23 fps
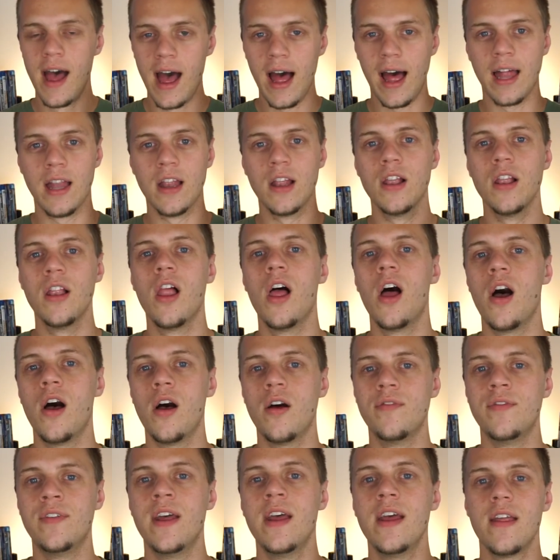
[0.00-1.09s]
I
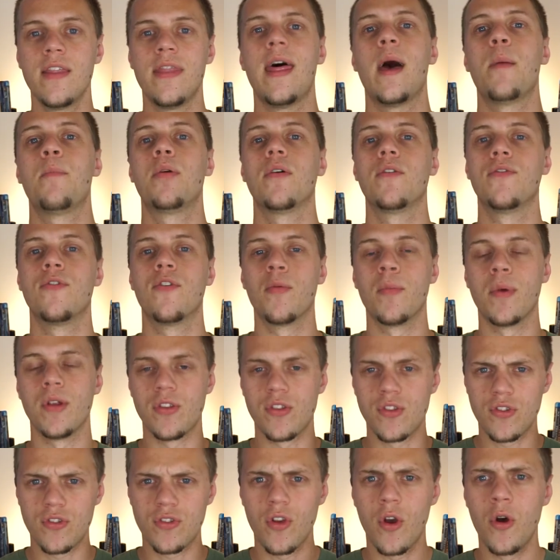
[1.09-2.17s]
loved that performance
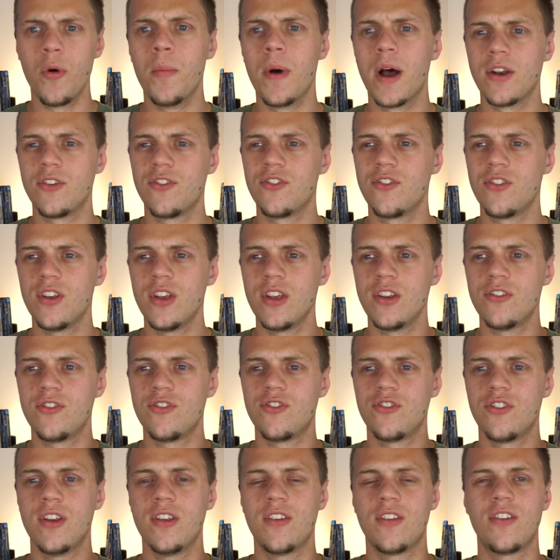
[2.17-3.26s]
so much.
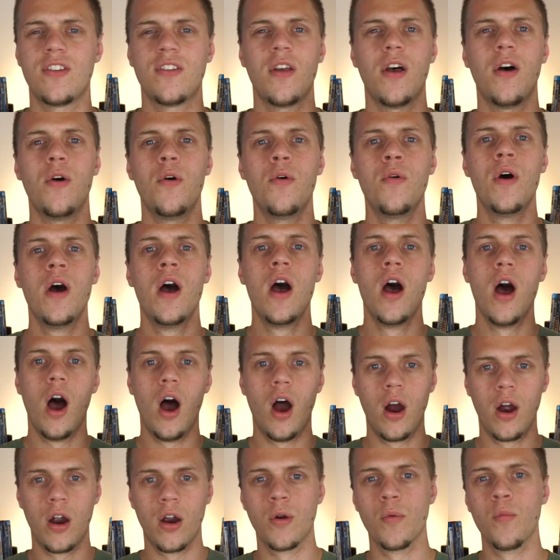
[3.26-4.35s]
She's so
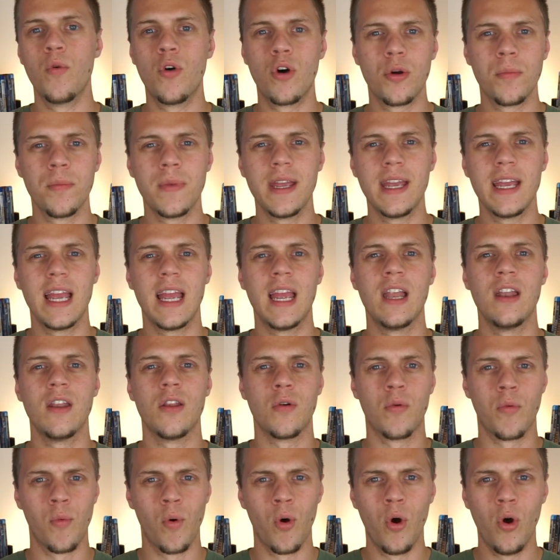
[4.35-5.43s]
heartwarming in the
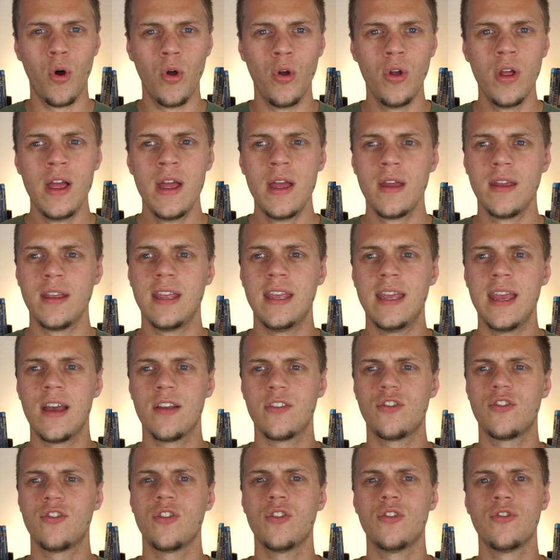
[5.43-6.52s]
role, yet
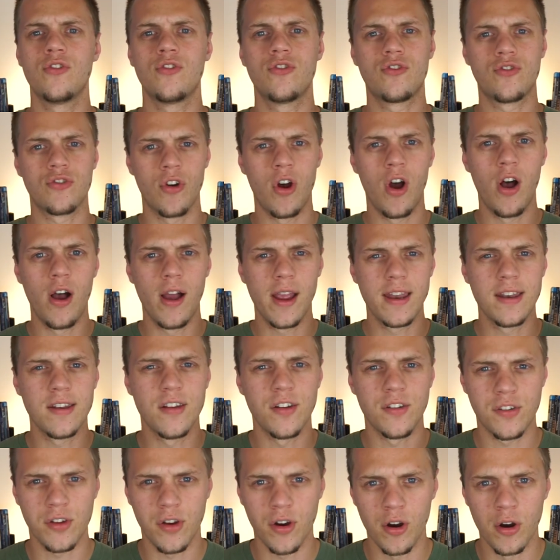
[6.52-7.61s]
so strong and
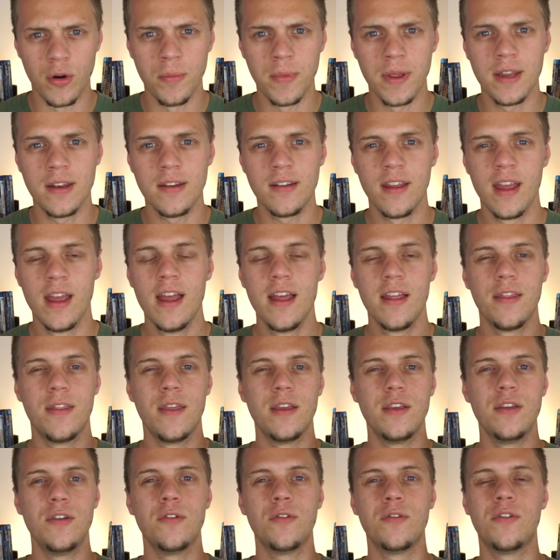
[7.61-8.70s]
determined that
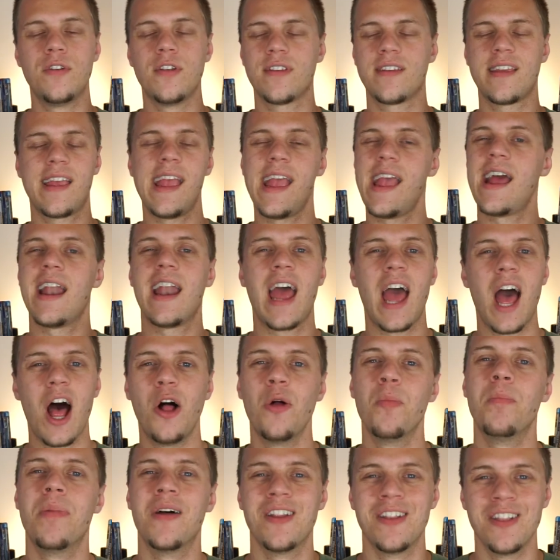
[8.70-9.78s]
you just can't
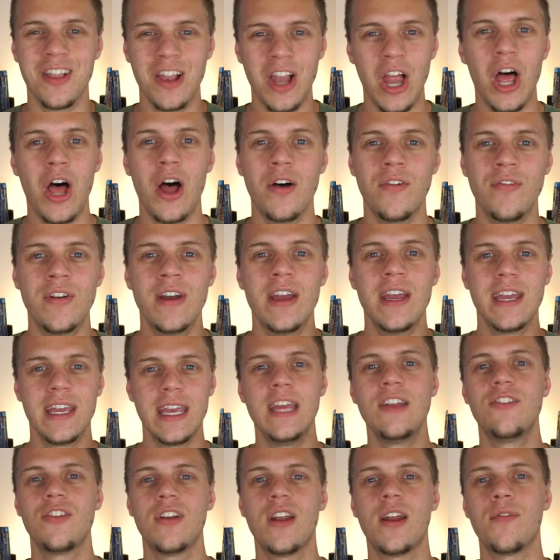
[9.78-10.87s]
help but love
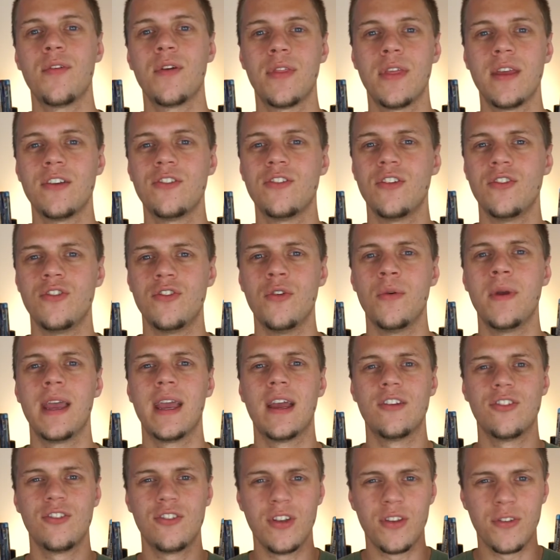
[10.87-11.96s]
each and everything she's doing
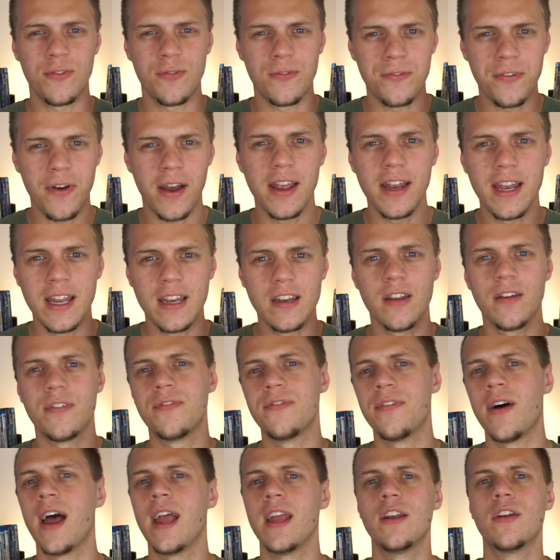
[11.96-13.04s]
as she's fighting to
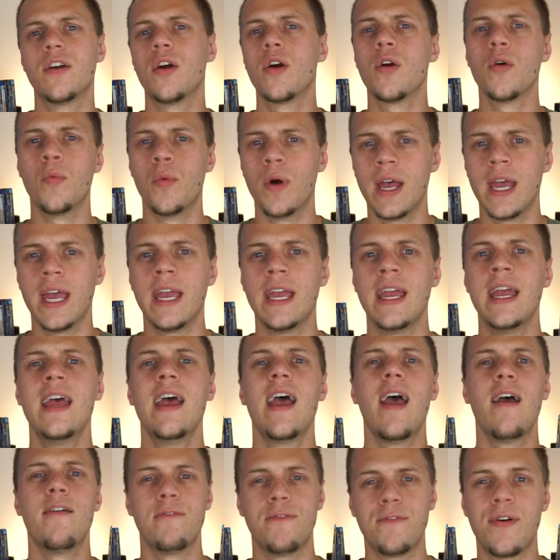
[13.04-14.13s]
find her way
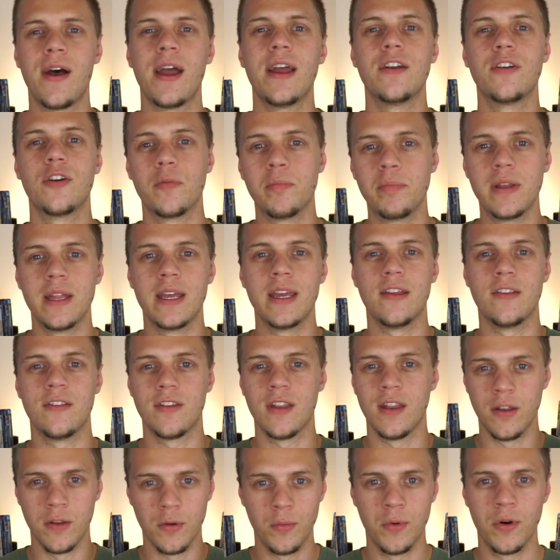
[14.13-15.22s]
and find her place
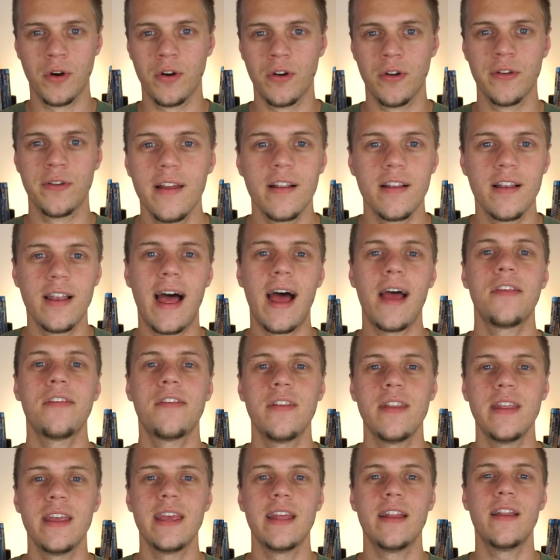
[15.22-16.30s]
in the world.
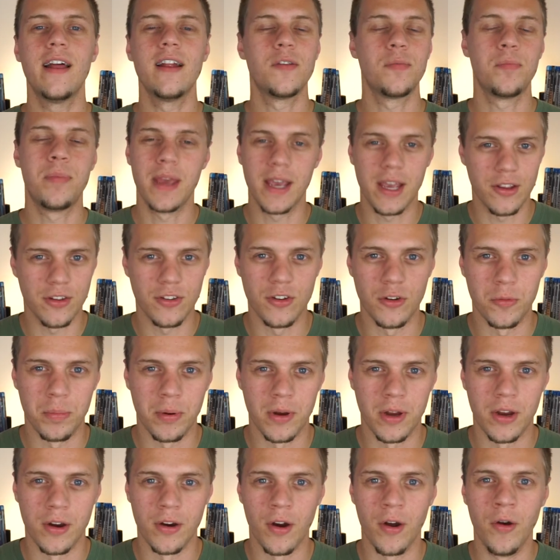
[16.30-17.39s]
Lastly, let's pick a
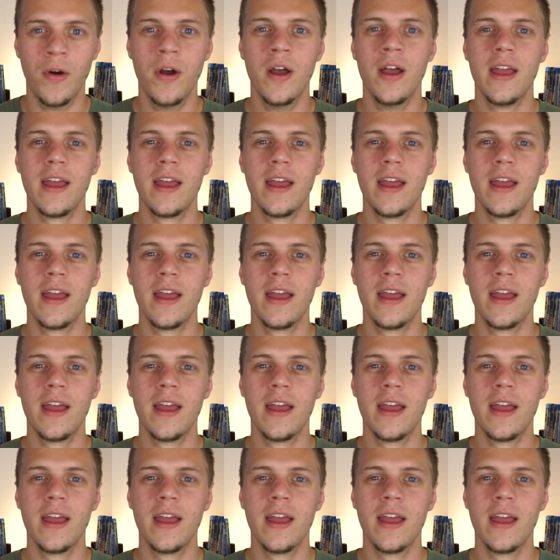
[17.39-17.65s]
superhero.